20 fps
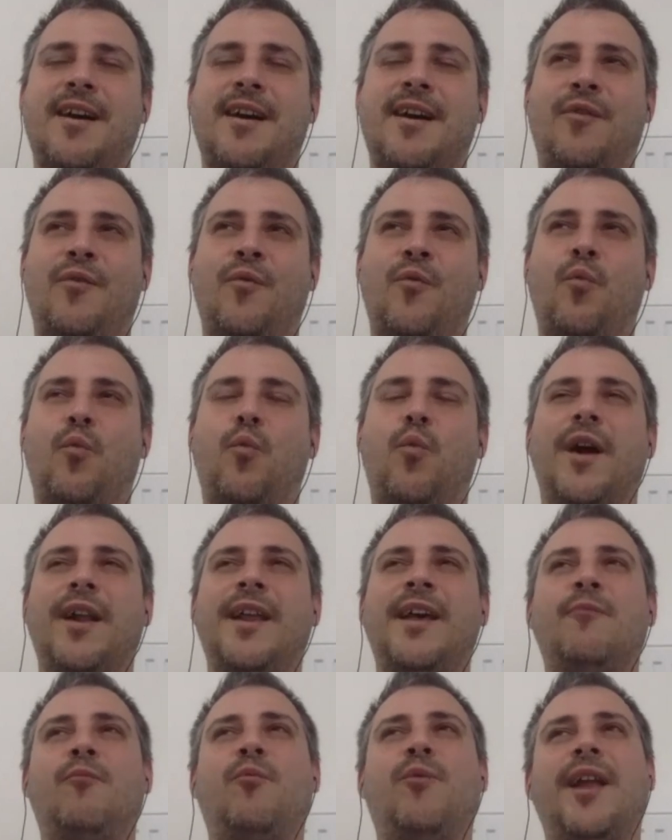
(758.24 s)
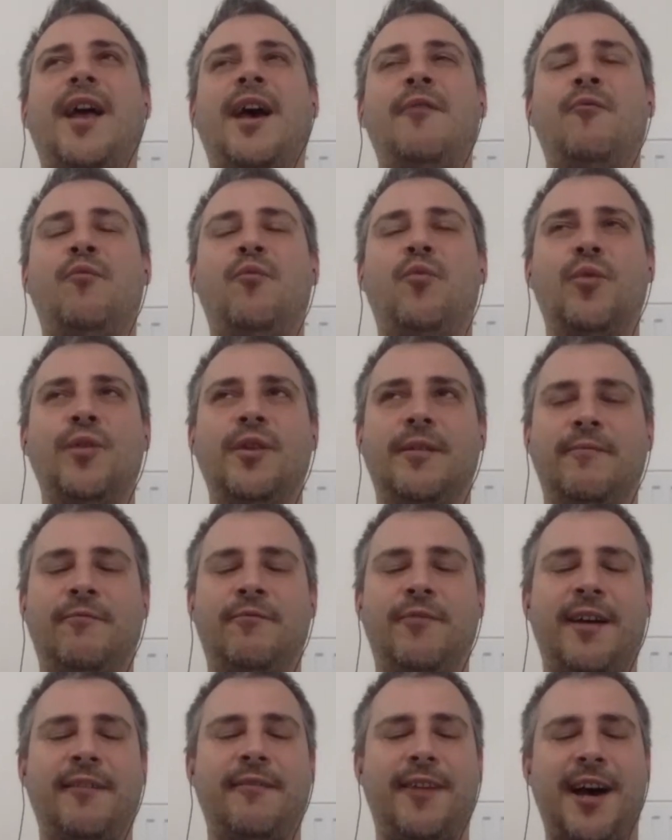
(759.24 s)
what
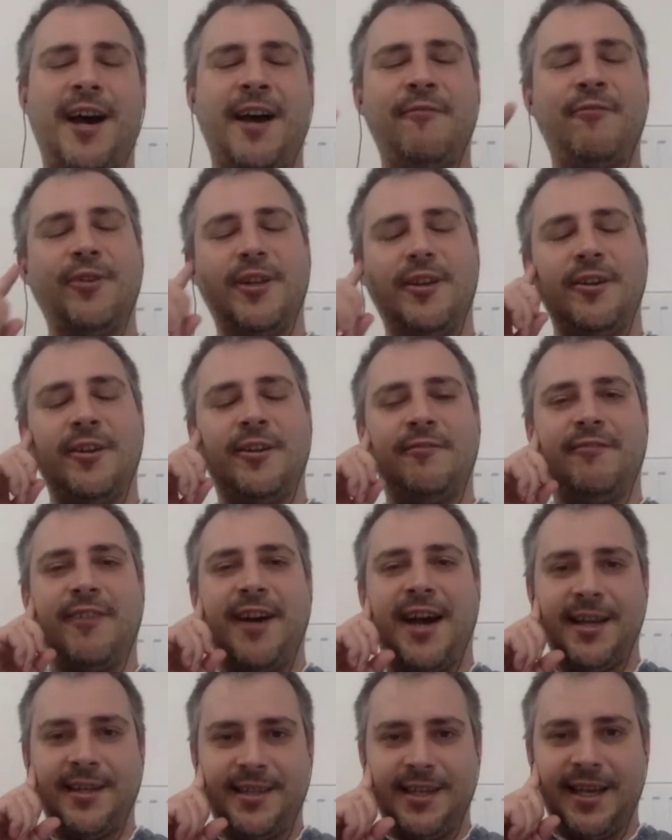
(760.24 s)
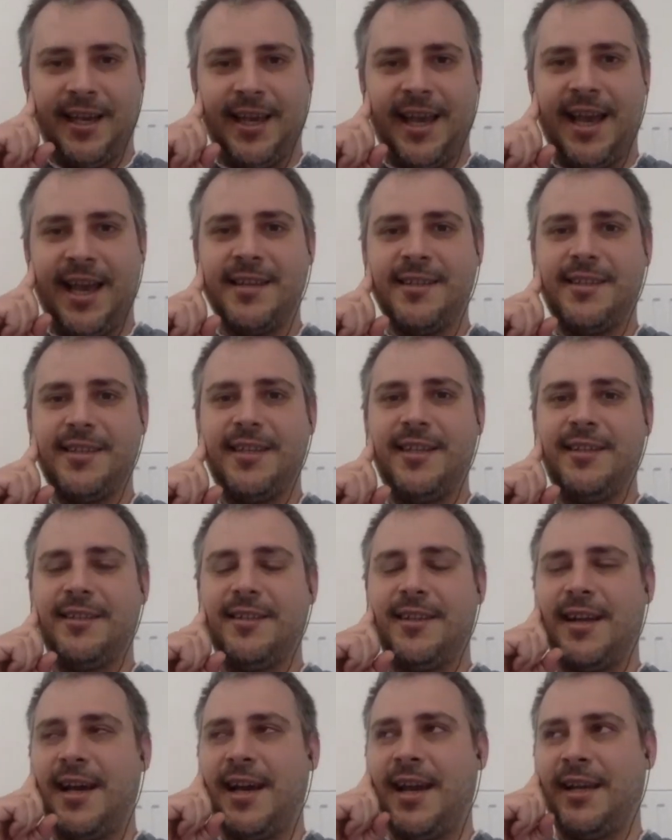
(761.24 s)
I would advise against
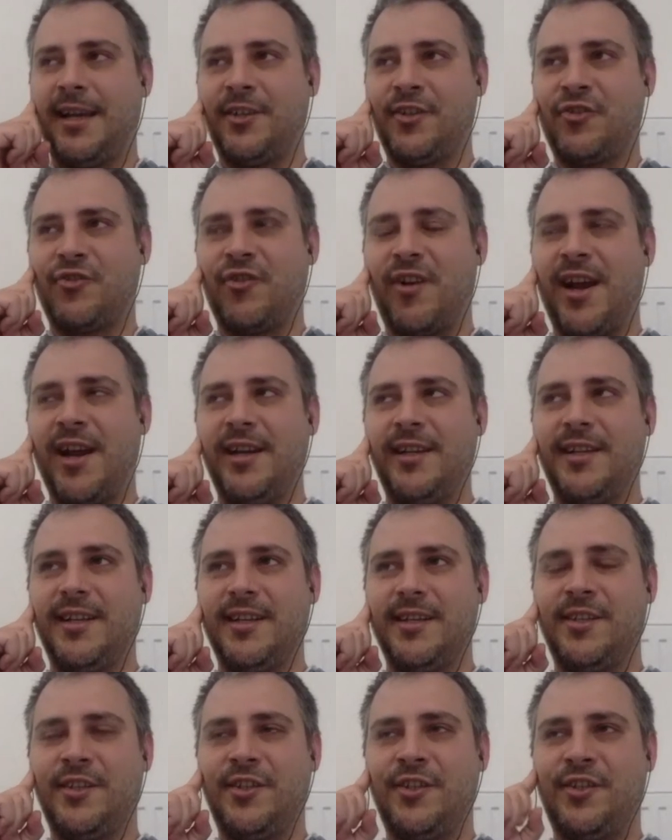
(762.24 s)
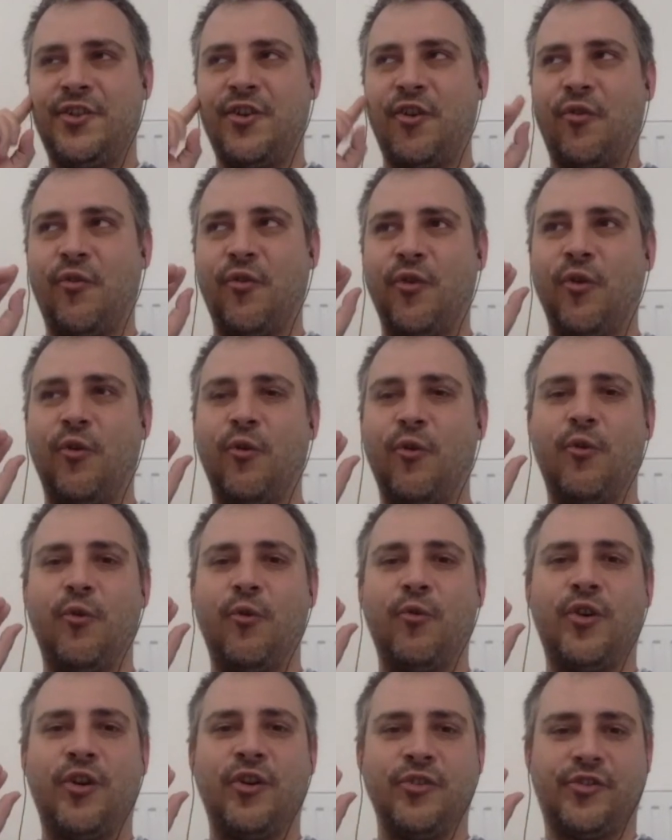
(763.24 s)
is like trying this
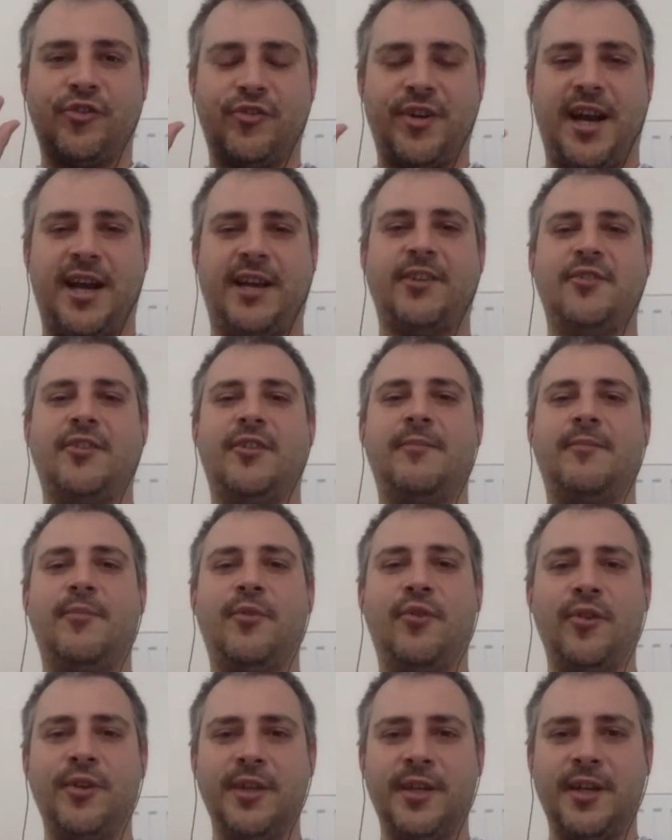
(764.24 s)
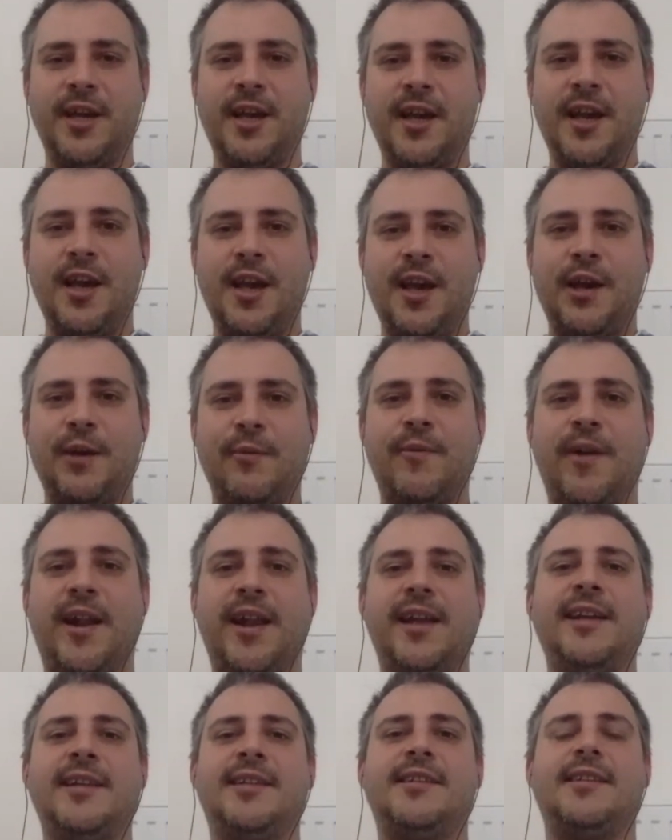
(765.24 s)
solo contractor mode,
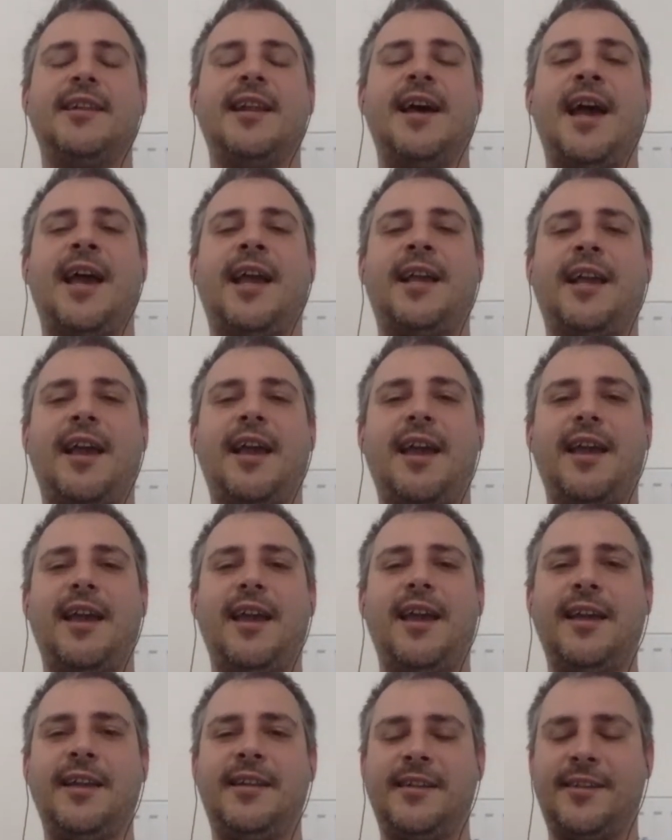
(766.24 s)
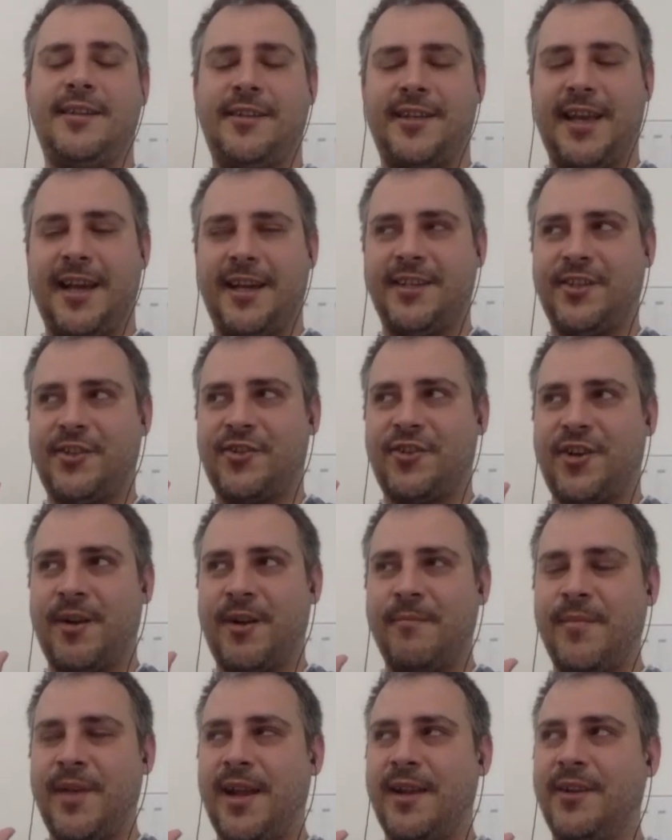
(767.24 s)
where it's like it takes
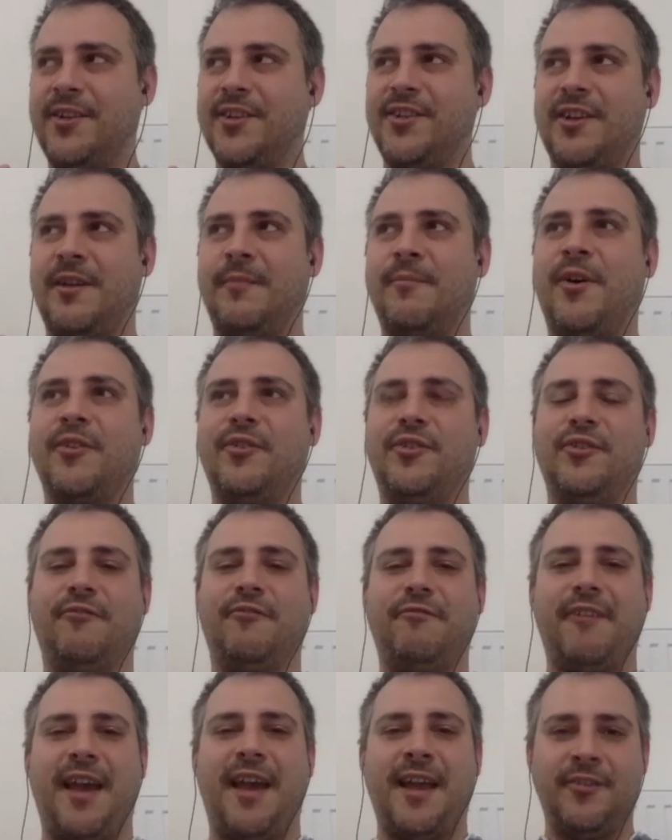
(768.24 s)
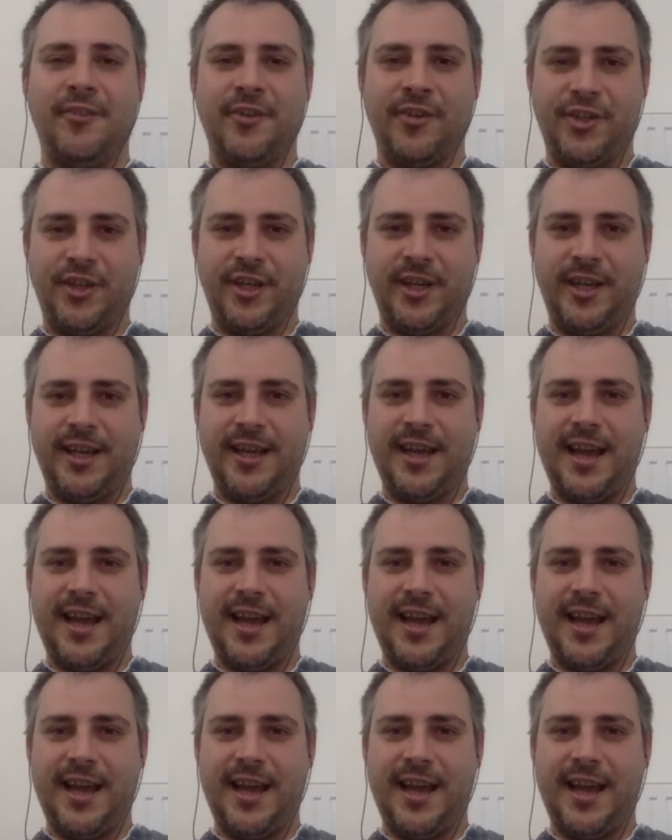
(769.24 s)
tremendous amount of energy